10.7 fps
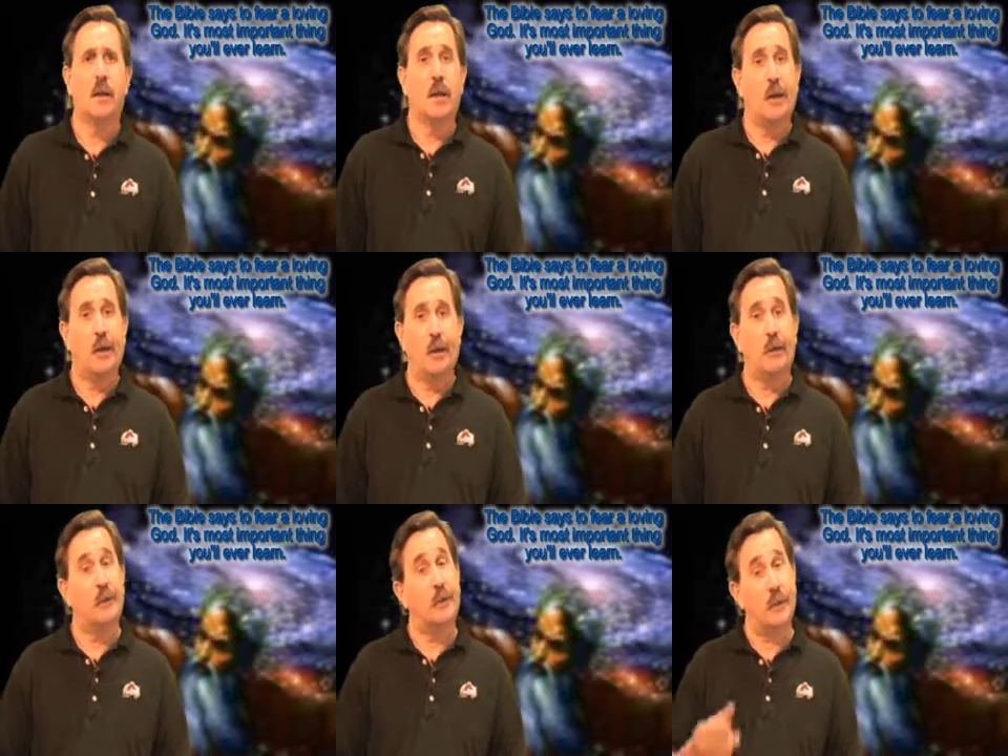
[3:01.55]
that, you
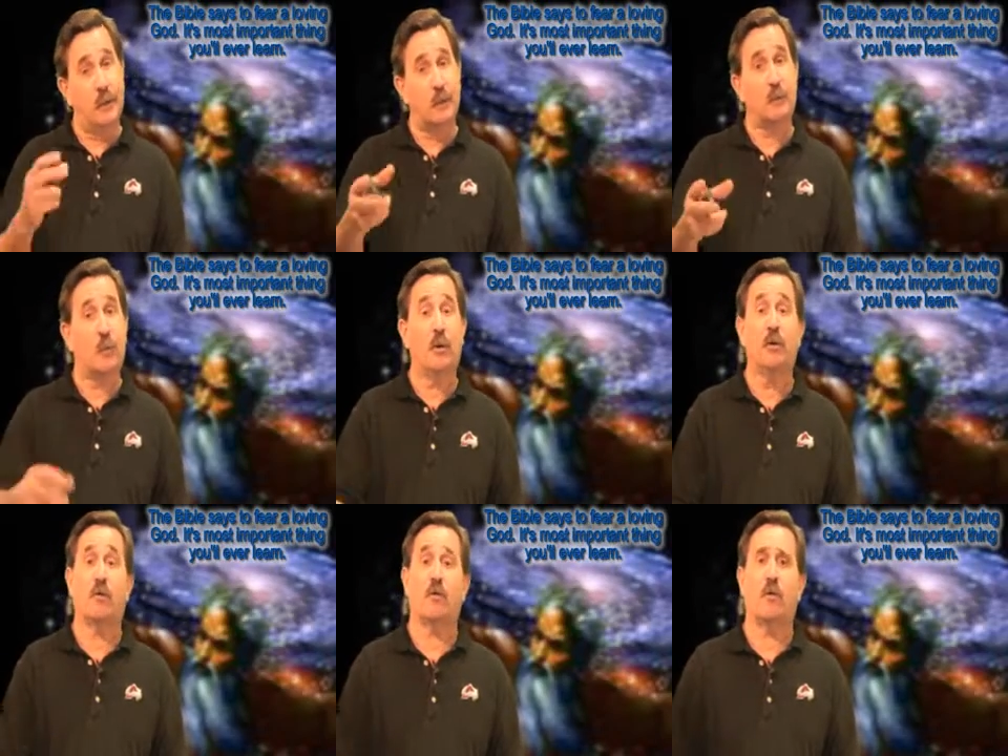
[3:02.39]
know, it's
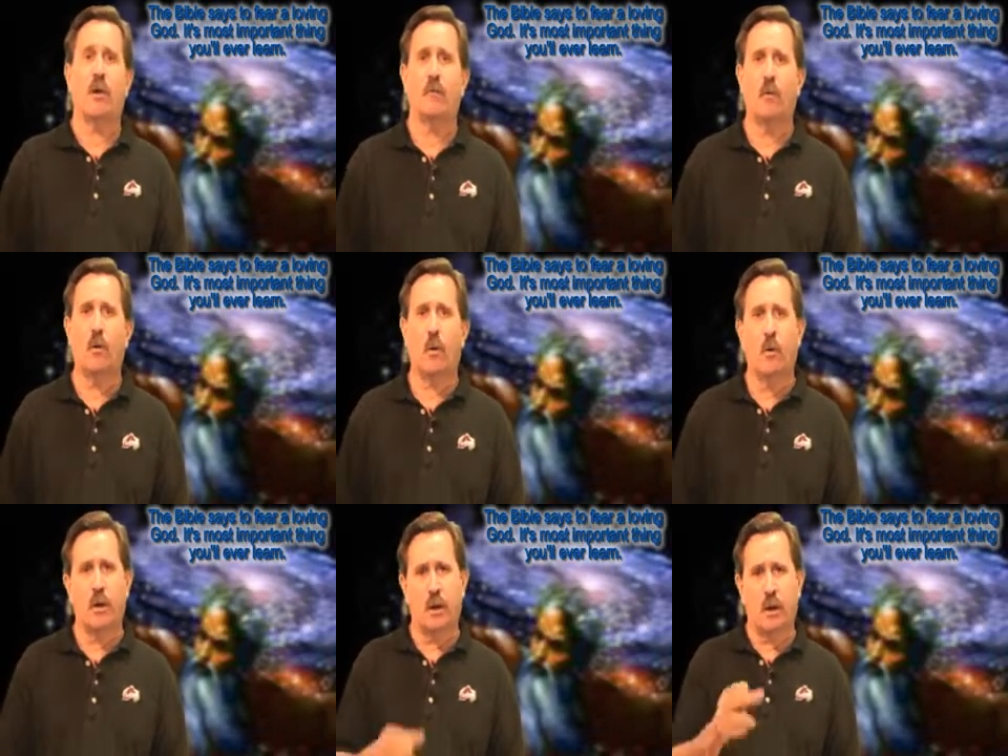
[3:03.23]
pretty
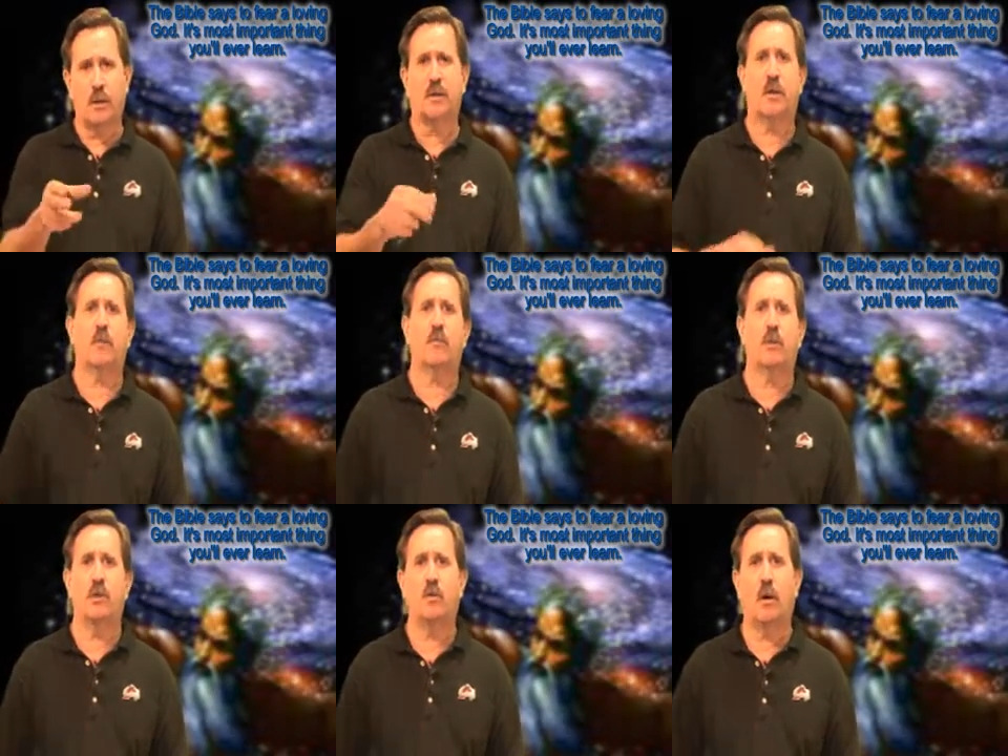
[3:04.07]
straightforward, and it's
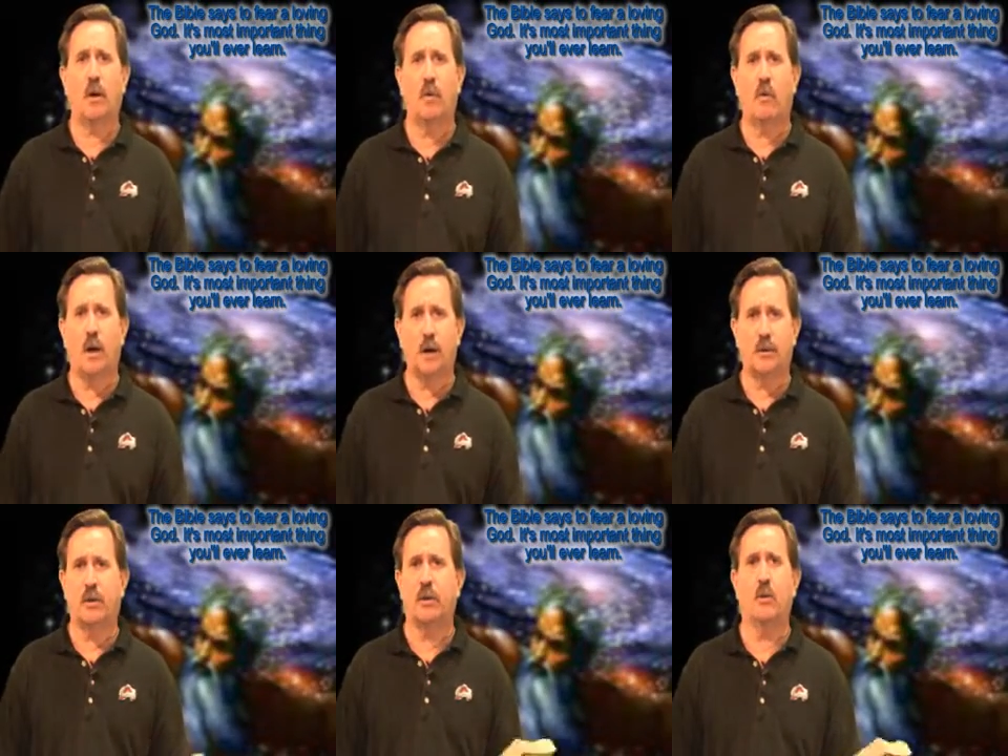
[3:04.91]
something that you ought to
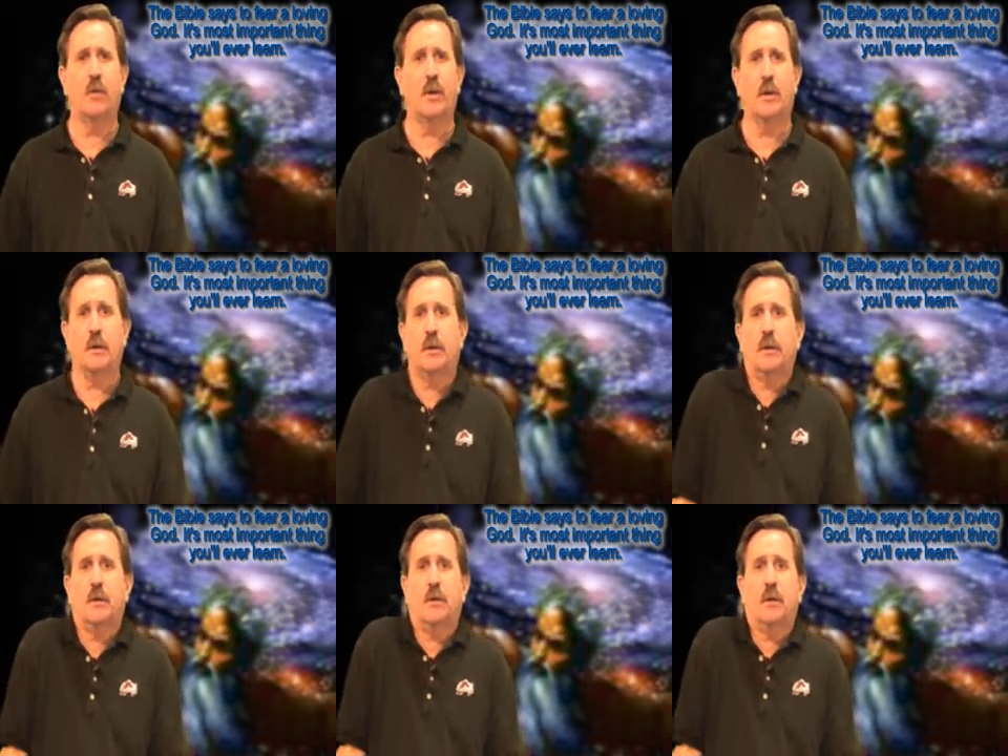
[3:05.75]
watch. You know, we looked
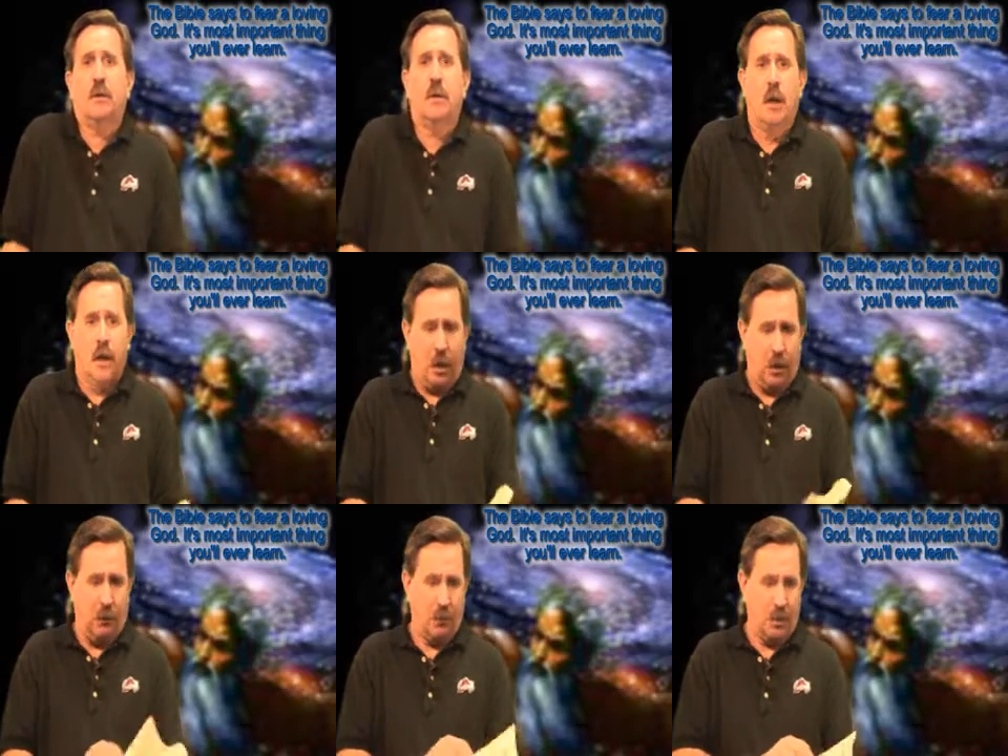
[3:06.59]
into it,
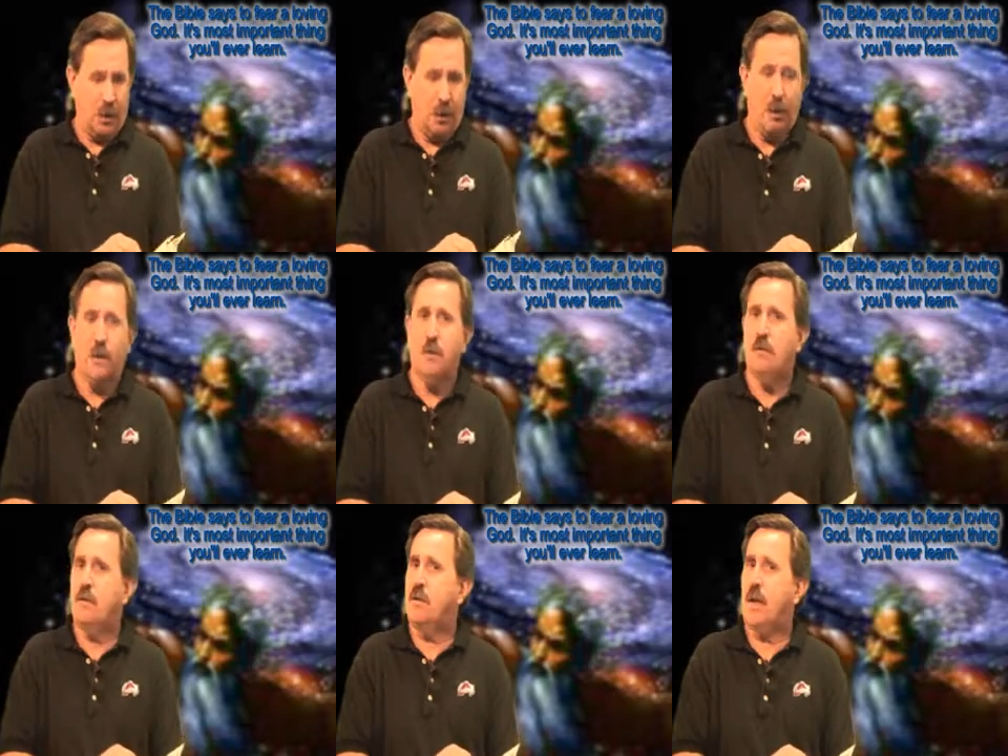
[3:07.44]
and everything he
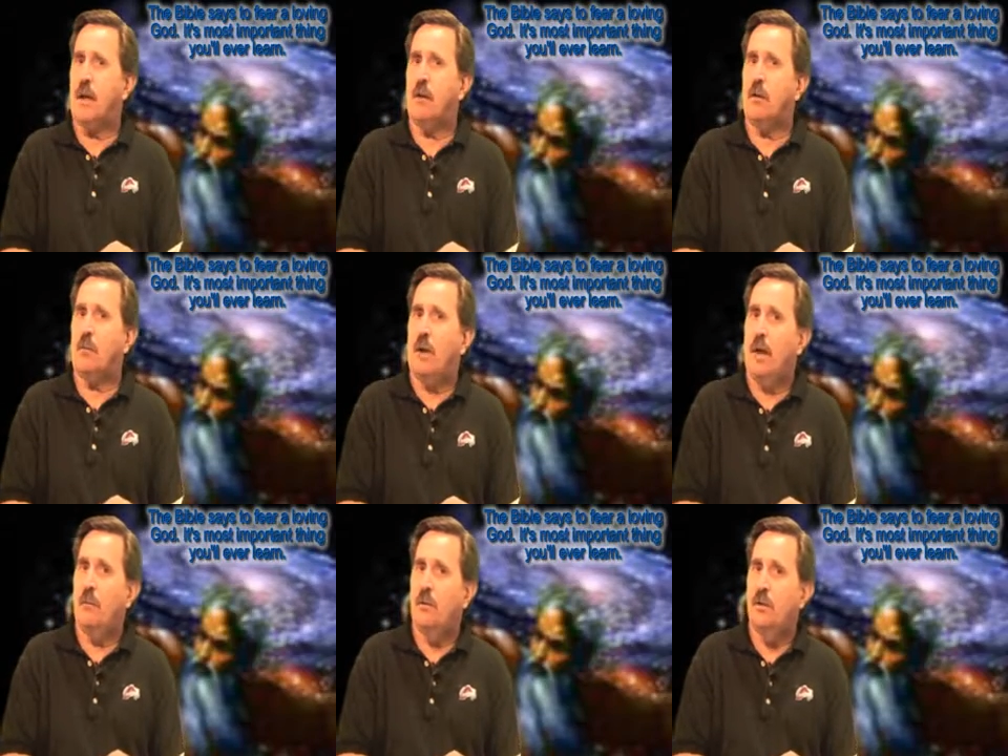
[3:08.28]
uses out of the
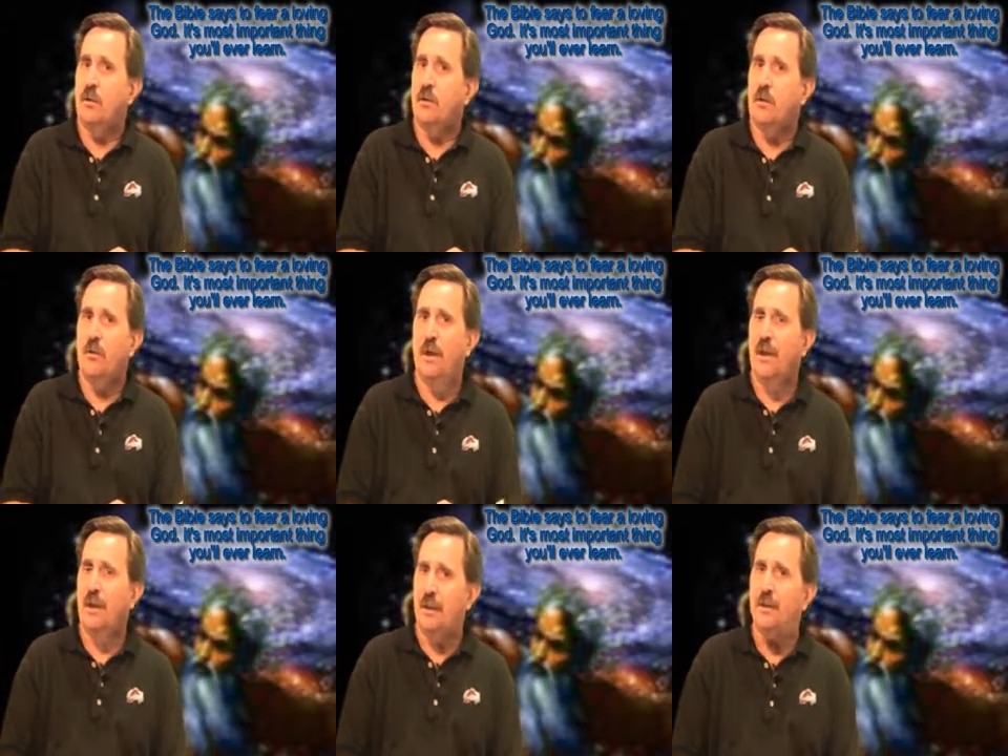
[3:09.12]
Bible is true.
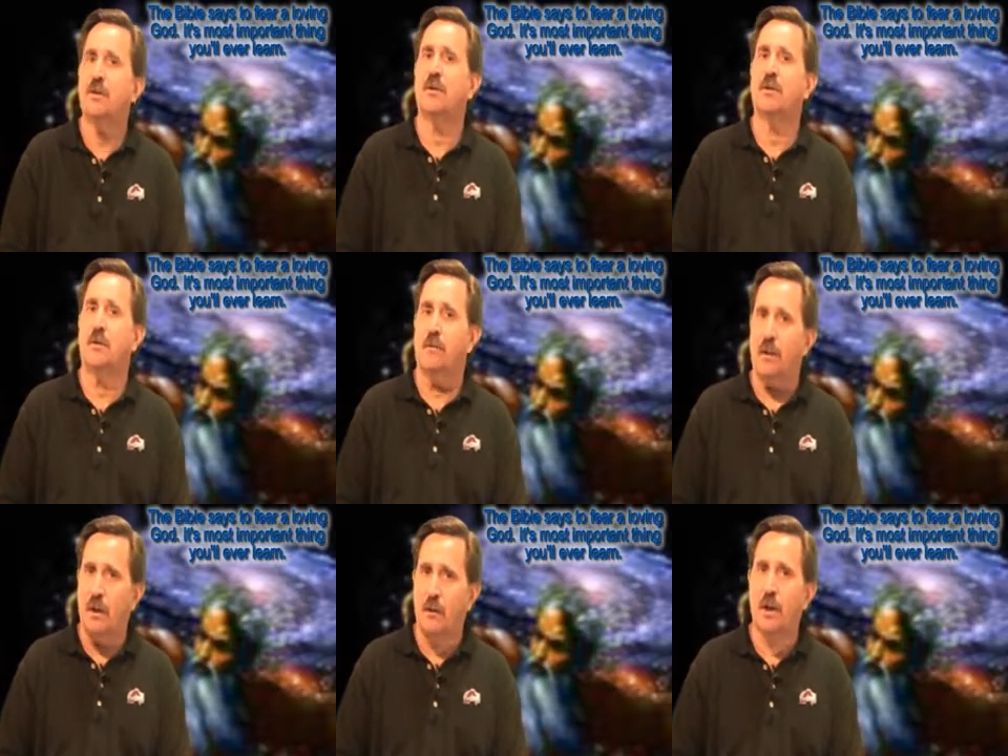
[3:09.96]
It's just a
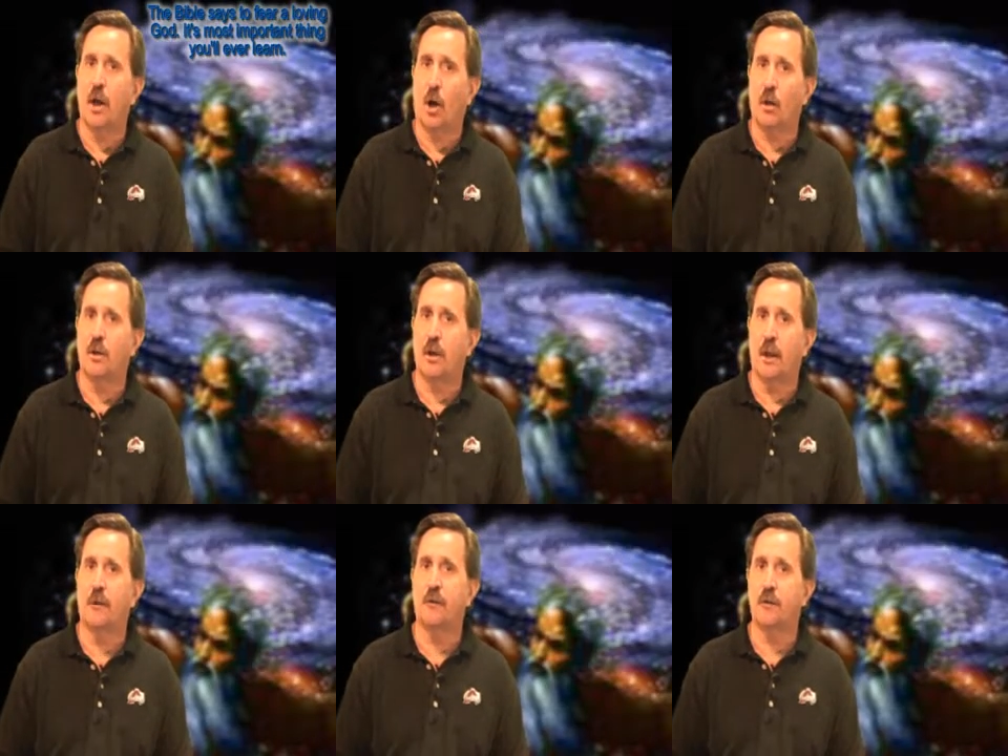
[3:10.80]
very hard
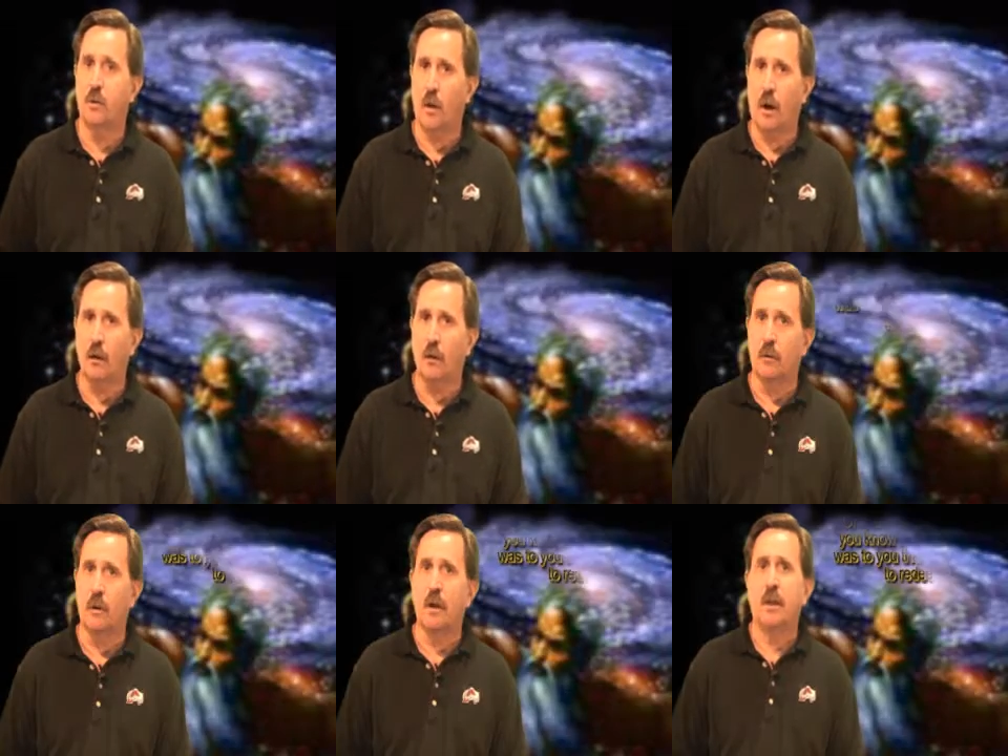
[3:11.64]
thing to
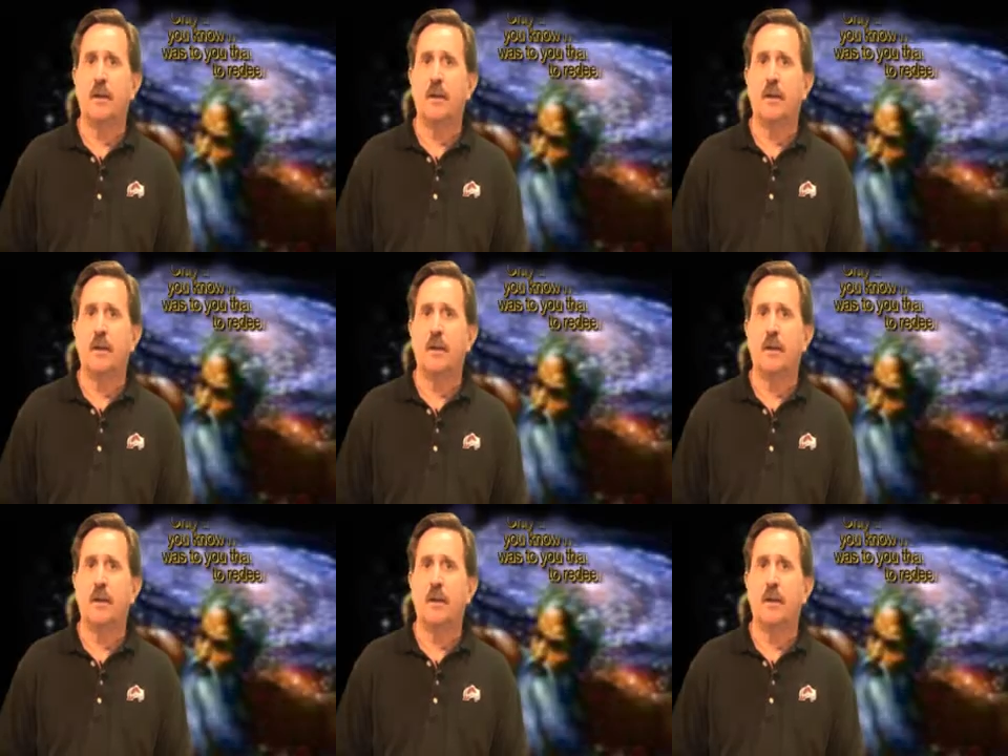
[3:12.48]
swallow.